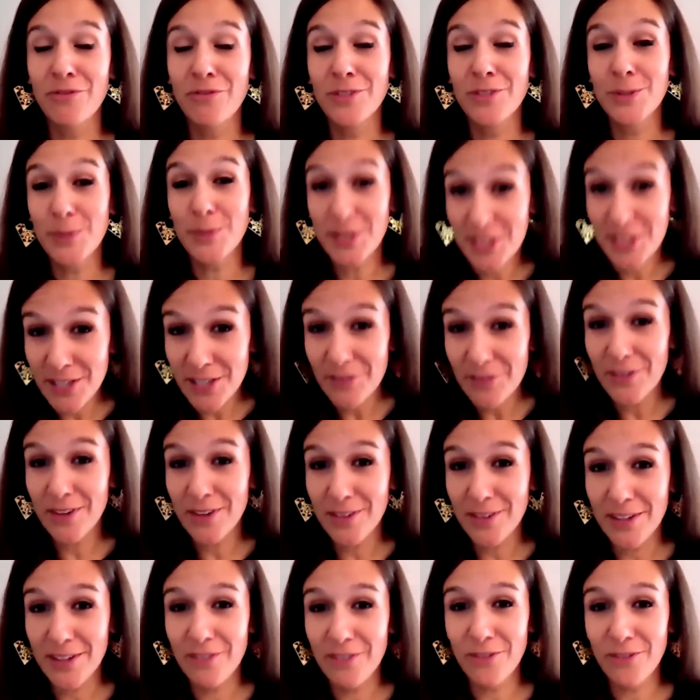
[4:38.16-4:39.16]

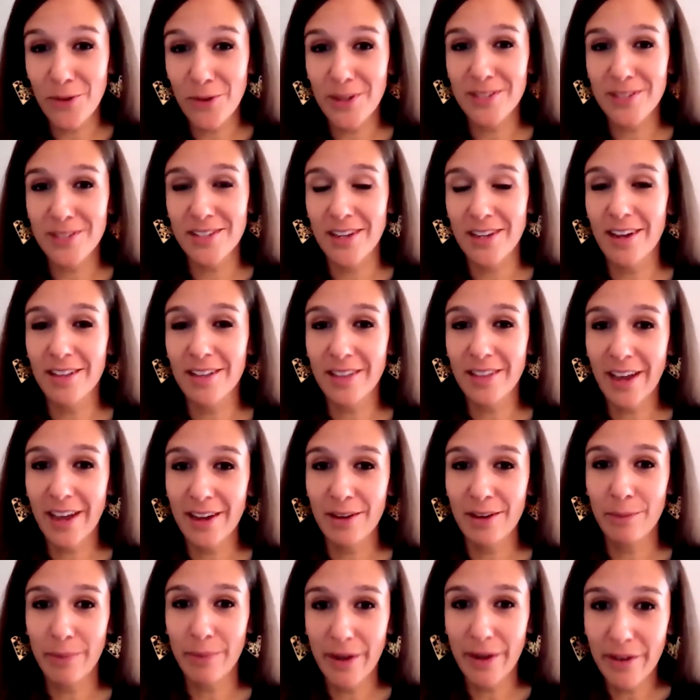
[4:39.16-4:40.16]
specifically focusing on
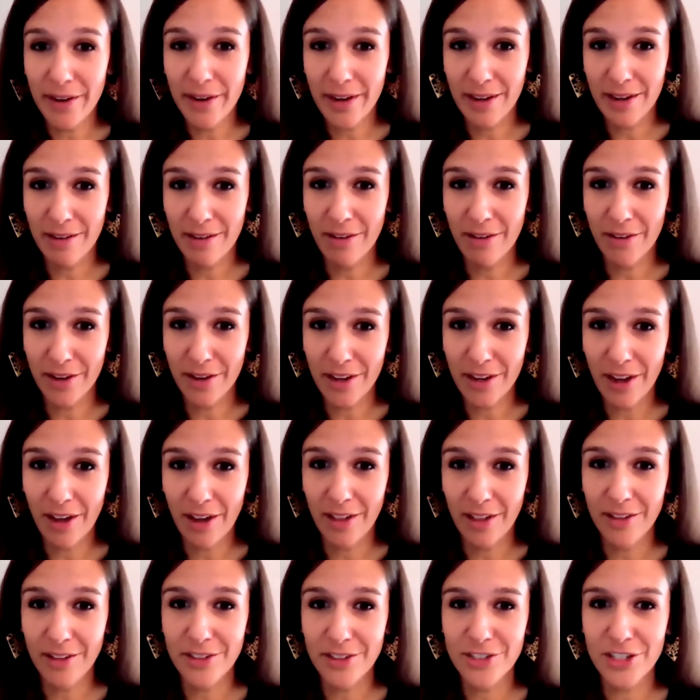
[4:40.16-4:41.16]
Latin American
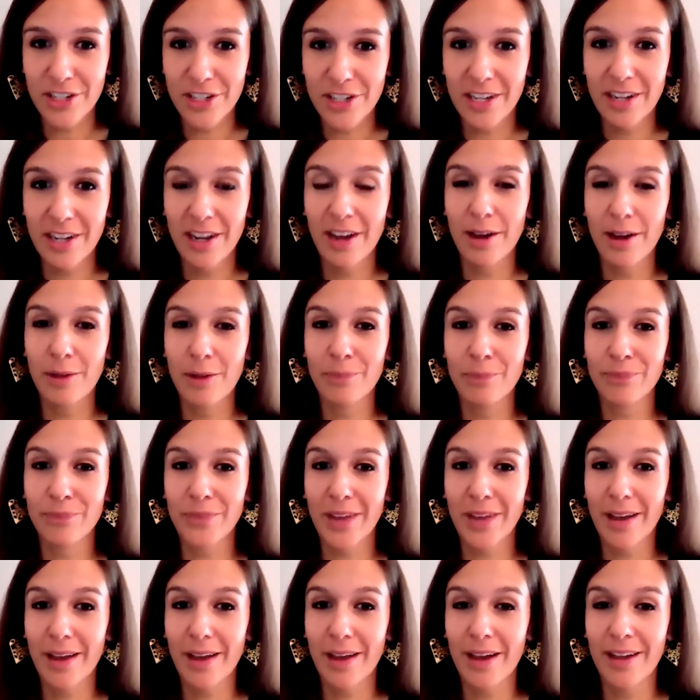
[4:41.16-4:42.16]
archaeology
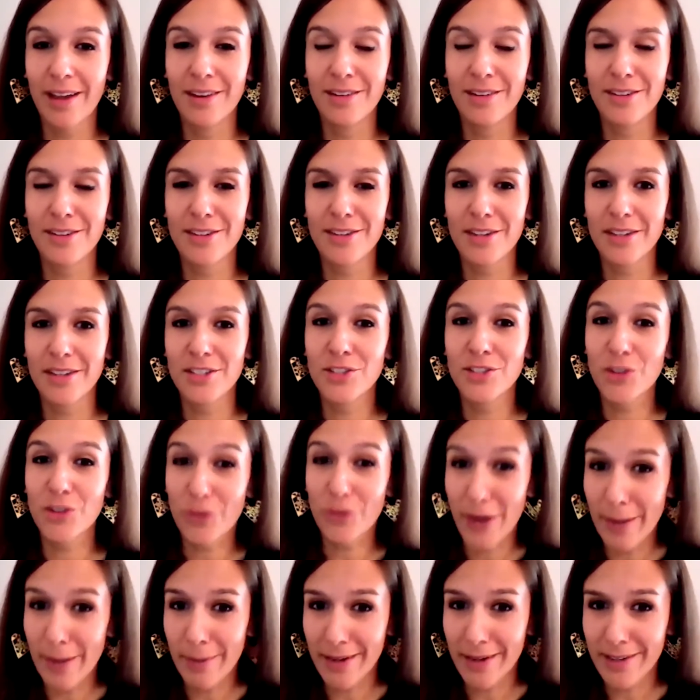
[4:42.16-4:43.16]
and
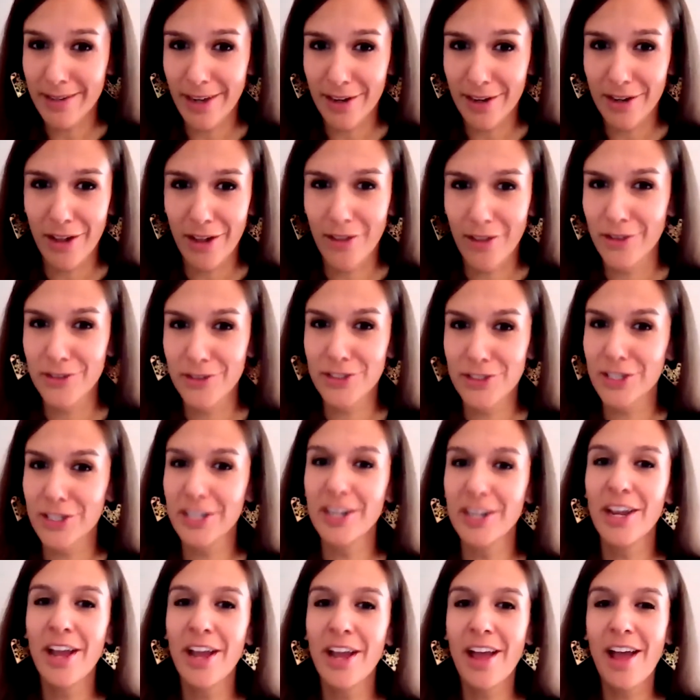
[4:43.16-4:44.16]
ceramic
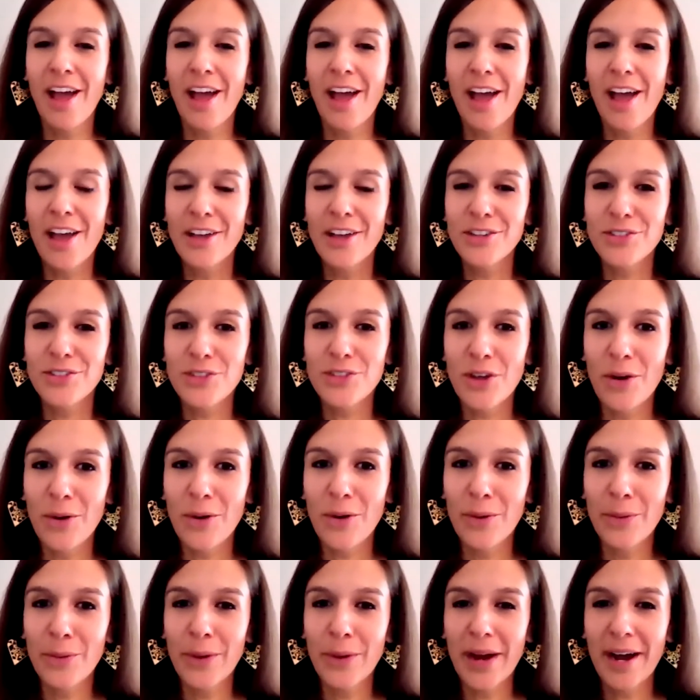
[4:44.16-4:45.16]
technology.
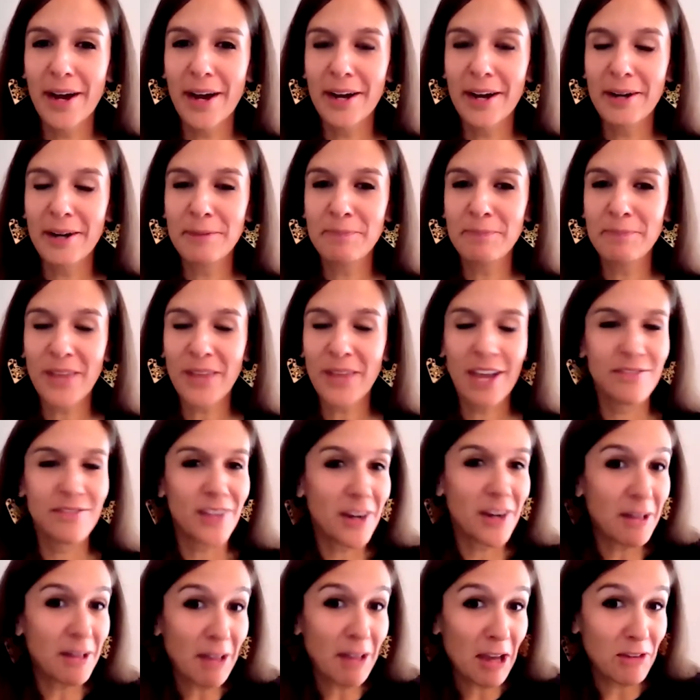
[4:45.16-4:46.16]
So I've
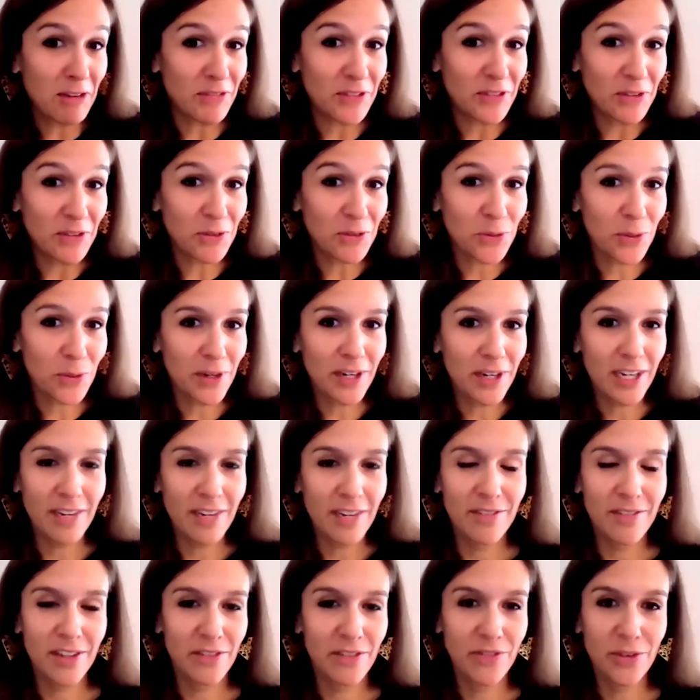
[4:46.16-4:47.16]
done a lot of field work.
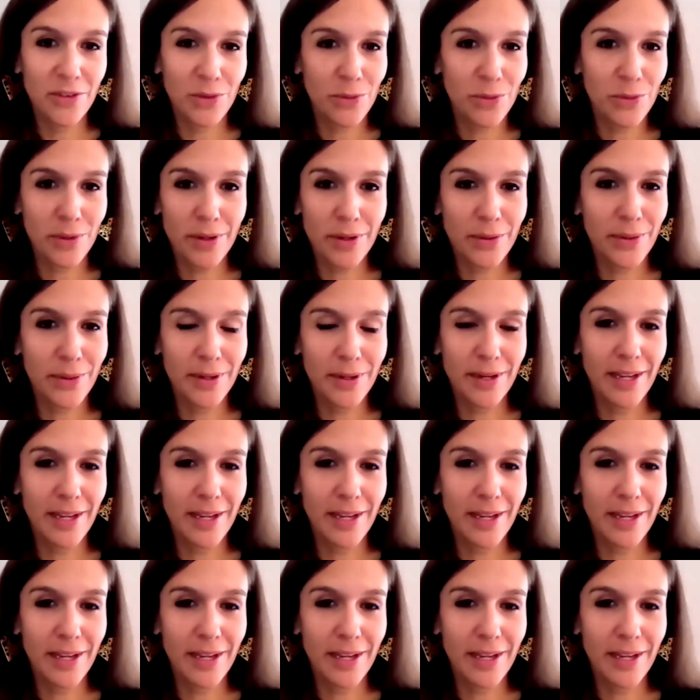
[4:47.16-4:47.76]
I've done field work